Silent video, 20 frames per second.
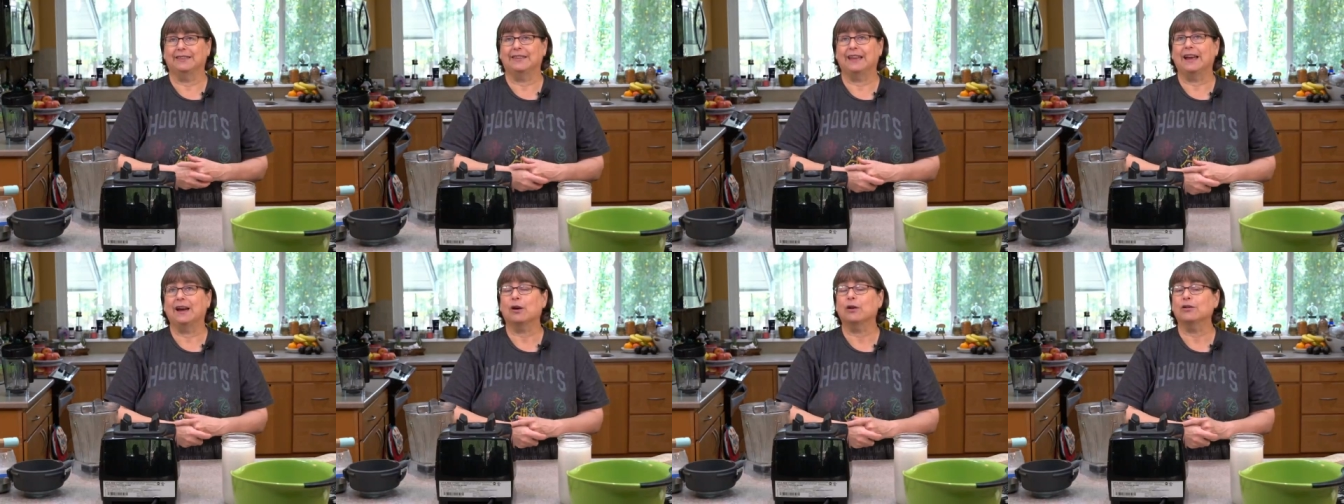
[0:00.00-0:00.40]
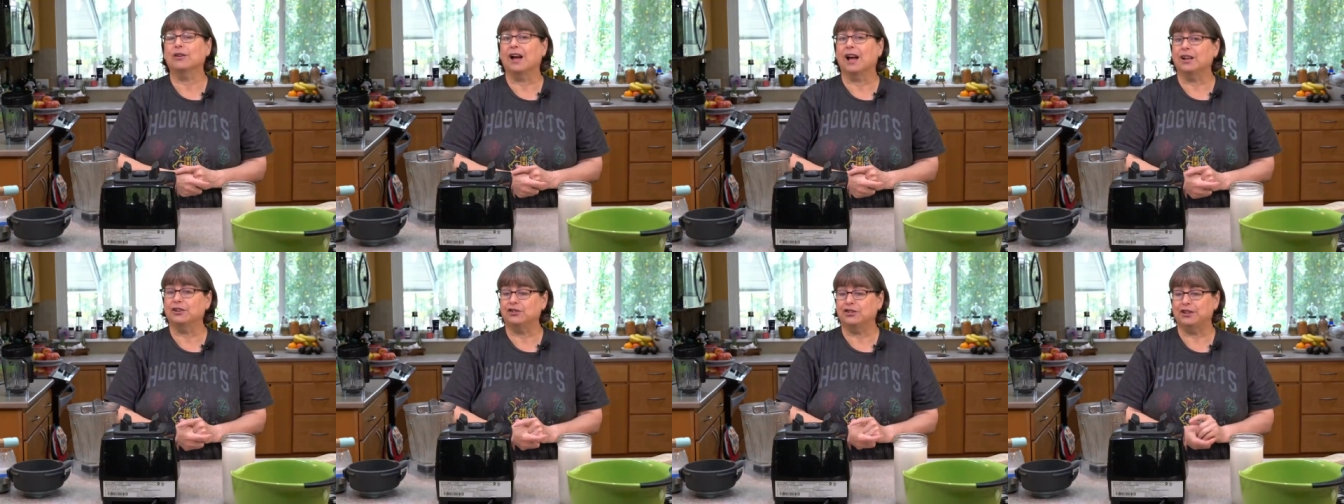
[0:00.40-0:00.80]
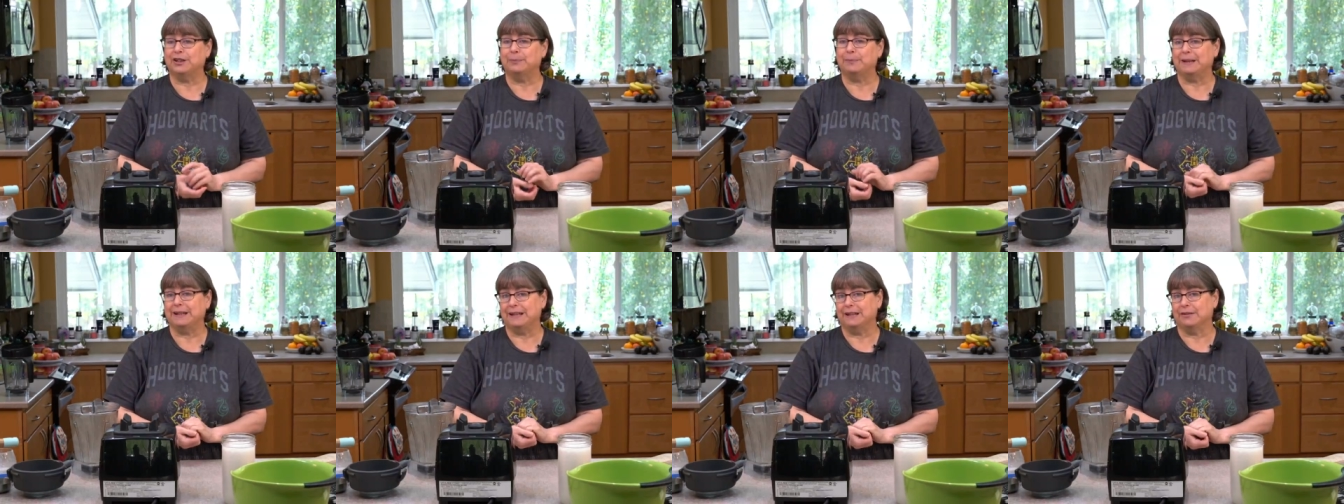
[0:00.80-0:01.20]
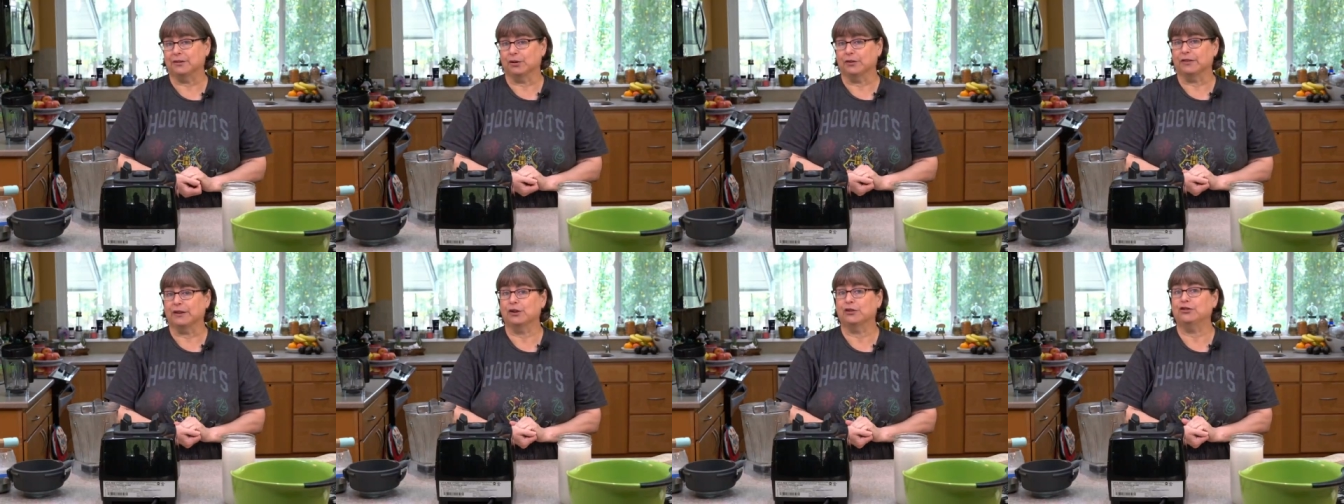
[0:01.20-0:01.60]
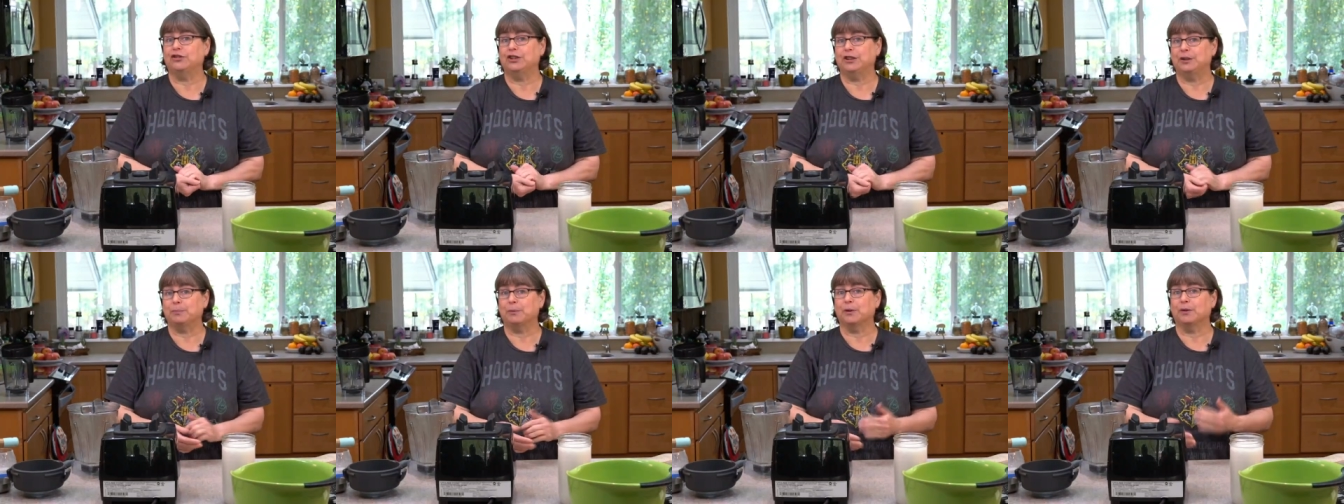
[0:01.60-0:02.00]
They are not cheap either. They're
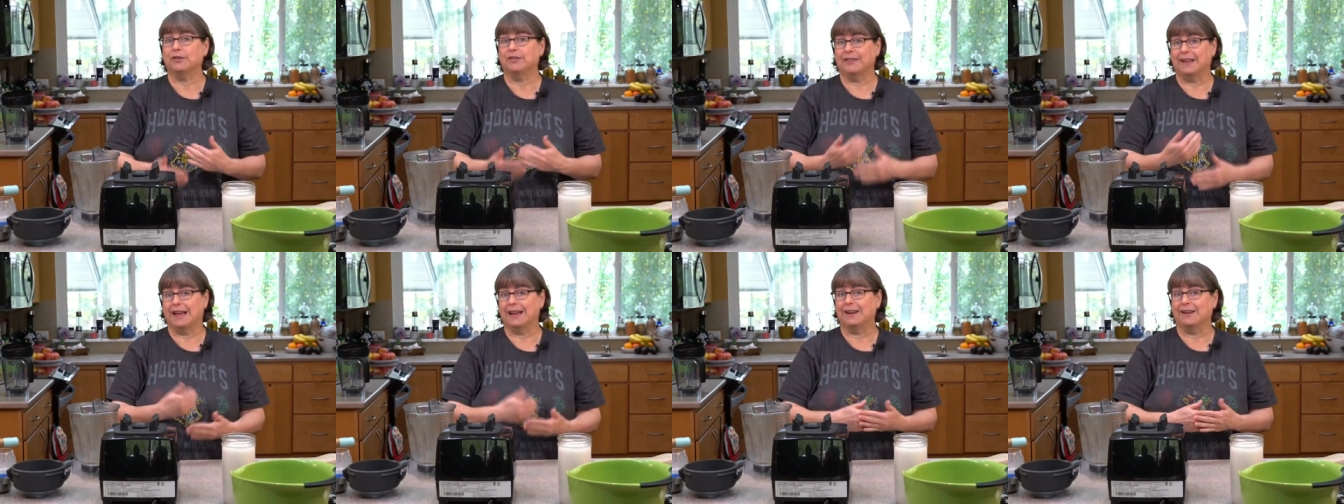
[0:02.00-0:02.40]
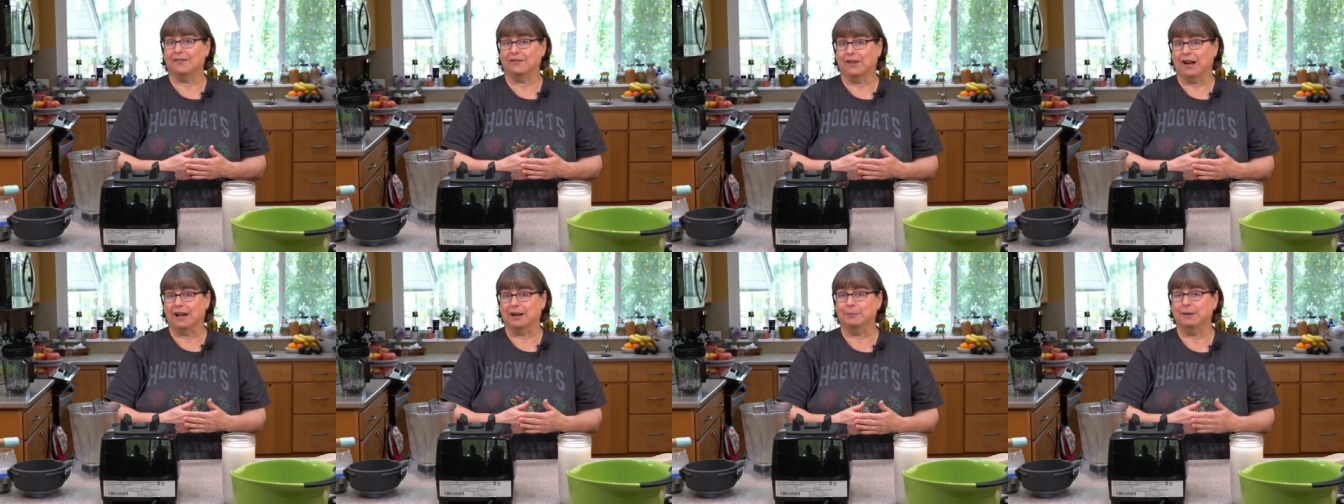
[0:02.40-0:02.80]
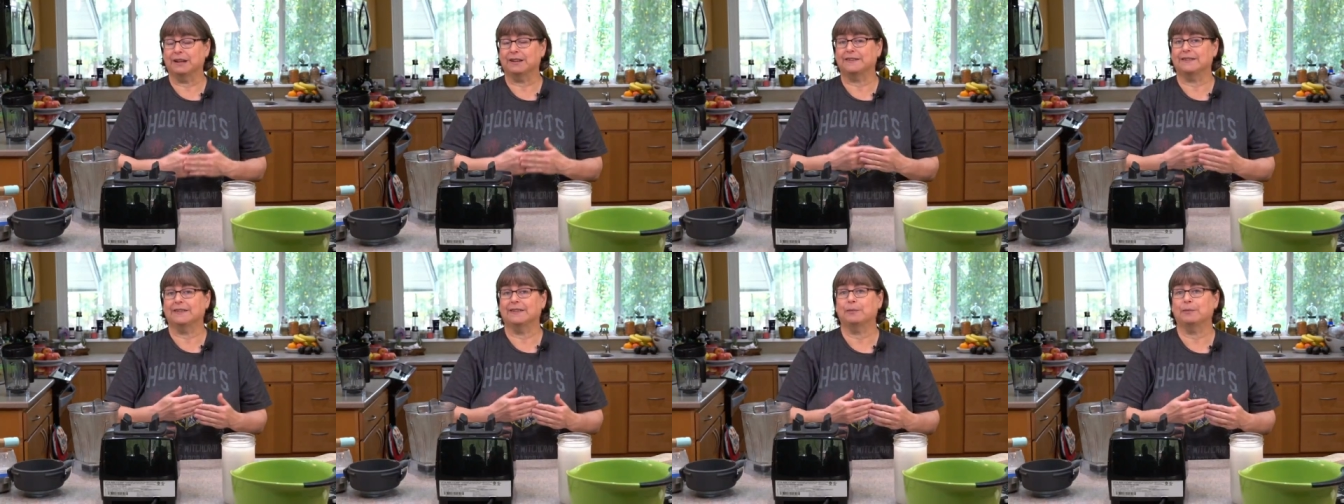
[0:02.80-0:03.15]
cheaper than a Vitamix.